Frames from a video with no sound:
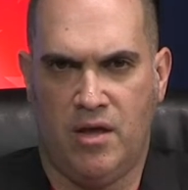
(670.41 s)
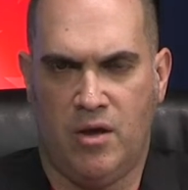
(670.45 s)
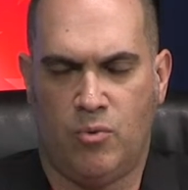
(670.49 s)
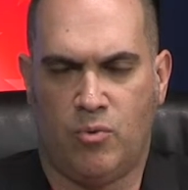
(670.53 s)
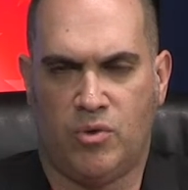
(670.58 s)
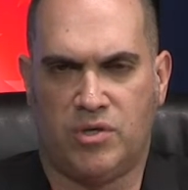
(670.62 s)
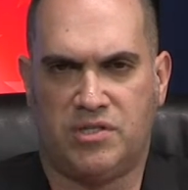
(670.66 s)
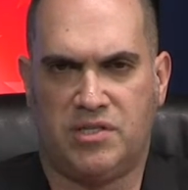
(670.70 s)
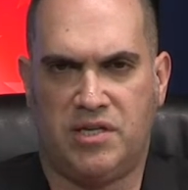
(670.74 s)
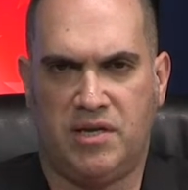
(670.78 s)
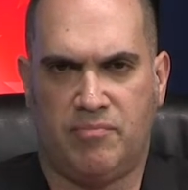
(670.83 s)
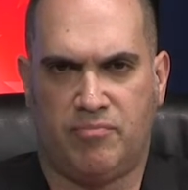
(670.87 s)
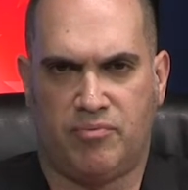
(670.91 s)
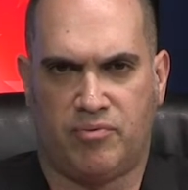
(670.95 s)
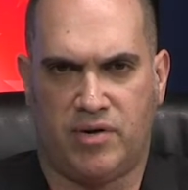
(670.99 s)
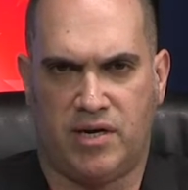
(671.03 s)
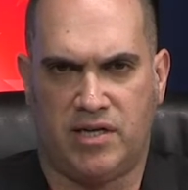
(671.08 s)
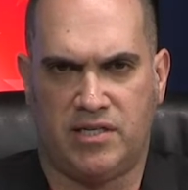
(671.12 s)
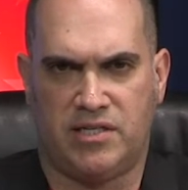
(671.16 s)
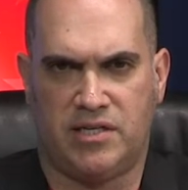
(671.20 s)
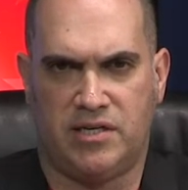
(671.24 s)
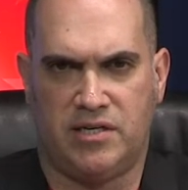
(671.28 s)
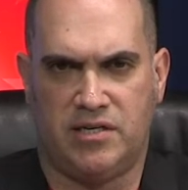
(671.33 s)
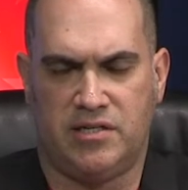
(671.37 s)
was the
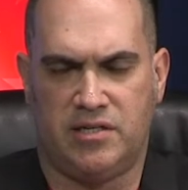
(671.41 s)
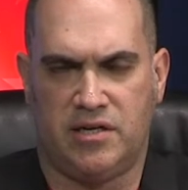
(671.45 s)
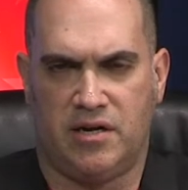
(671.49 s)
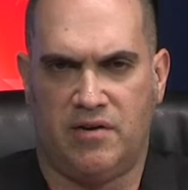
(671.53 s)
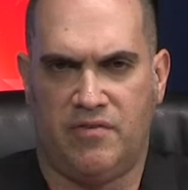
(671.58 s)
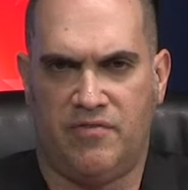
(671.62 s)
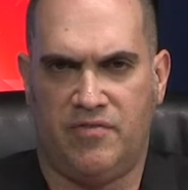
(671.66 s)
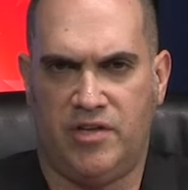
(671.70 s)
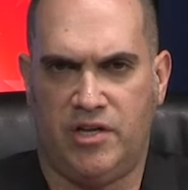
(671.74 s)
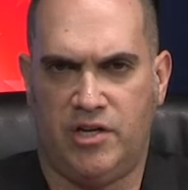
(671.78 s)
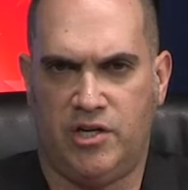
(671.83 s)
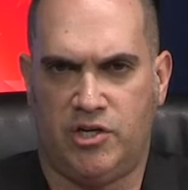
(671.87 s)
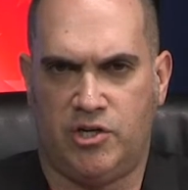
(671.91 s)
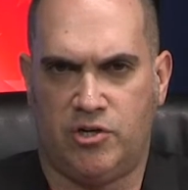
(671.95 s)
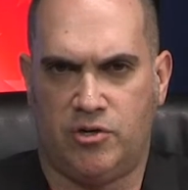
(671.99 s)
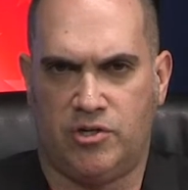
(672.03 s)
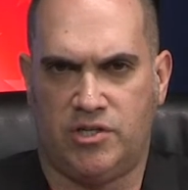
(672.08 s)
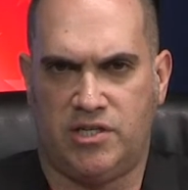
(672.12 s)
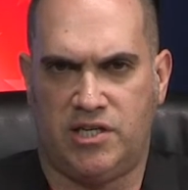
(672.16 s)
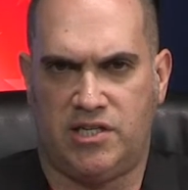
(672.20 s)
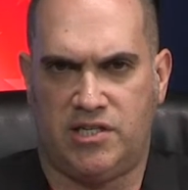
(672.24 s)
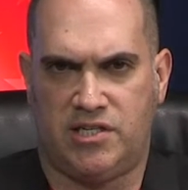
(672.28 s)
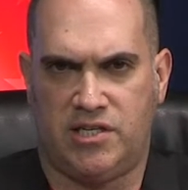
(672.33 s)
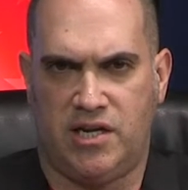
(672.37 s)
president of the
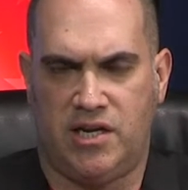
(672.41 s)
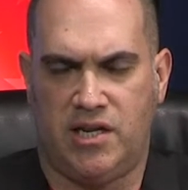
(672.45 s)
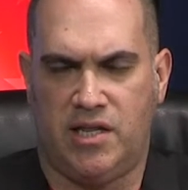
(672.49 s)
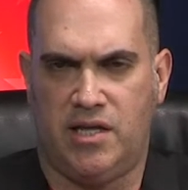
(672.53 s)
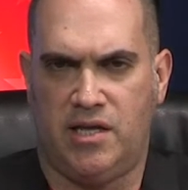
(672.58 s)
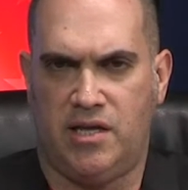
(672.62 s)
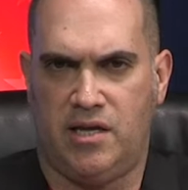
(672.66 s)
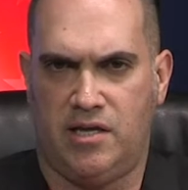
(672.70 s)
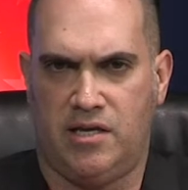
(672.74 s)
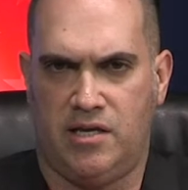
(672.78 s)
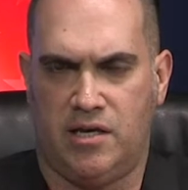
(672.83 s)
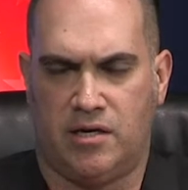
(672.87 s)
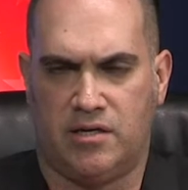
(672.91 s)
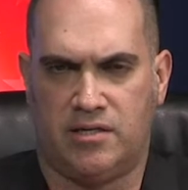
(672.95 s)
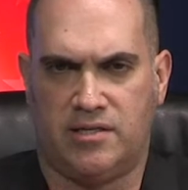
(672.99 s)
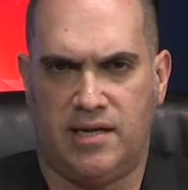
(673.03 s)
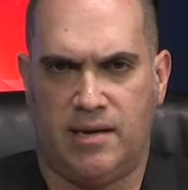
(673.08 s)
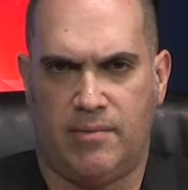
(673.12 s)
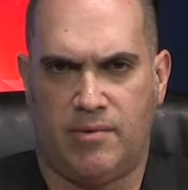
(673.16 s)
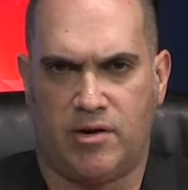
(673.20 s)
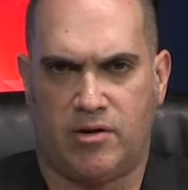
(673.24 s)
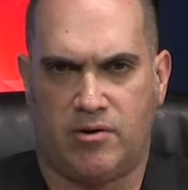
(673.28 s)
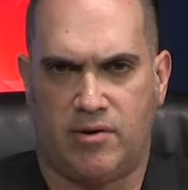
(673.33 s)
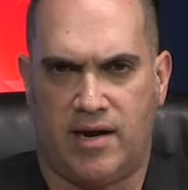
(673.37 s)
Jersey City Young
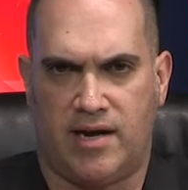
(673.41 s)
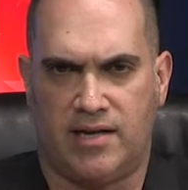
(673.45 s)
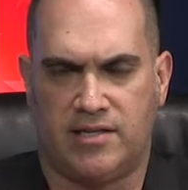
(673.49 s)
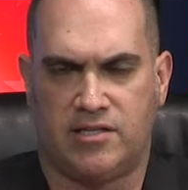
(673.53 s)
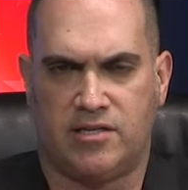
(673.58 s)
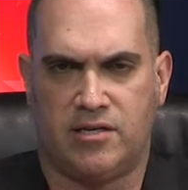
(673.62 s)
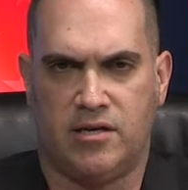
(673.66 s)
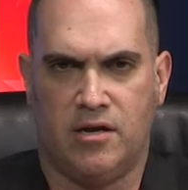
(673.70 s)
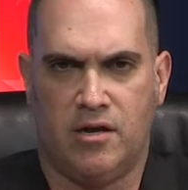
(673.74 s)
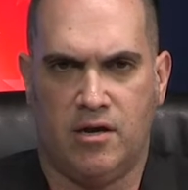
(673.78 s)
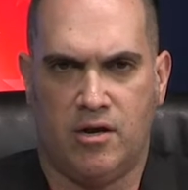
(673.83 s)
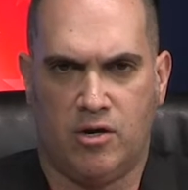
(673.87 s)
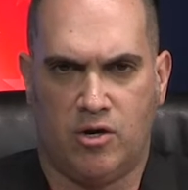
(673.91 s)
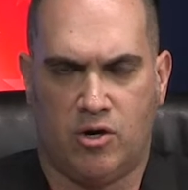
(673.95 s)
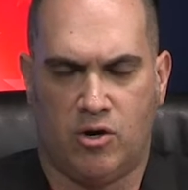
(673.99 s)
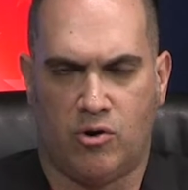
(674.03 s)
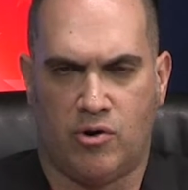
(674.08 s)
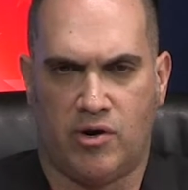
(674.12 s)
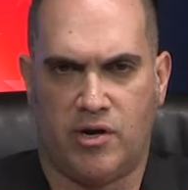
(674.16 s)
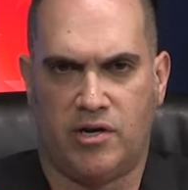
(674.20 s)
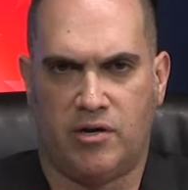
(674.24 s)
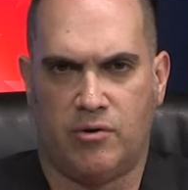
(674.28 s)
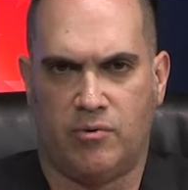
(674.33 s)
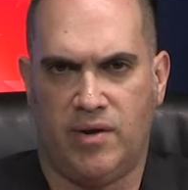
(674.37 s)
Democrats,
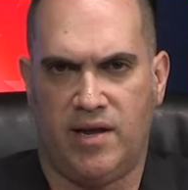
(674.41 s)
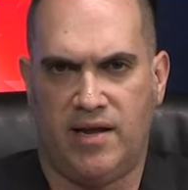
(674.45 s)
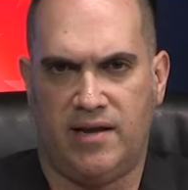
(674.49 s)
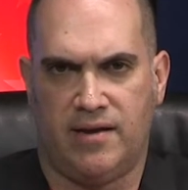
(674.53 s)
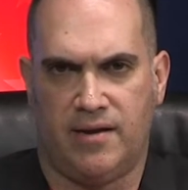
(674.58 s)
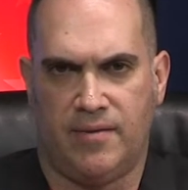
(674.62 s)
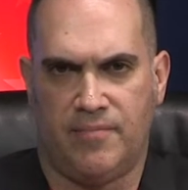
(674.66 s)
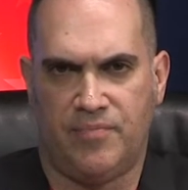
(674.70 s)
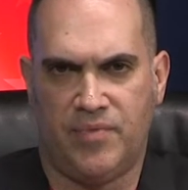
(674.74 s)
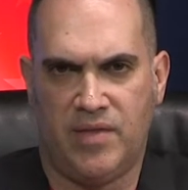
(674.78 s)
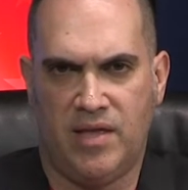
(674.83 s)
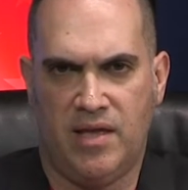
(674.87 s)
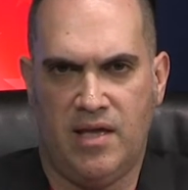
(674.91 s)
Cory Garriga.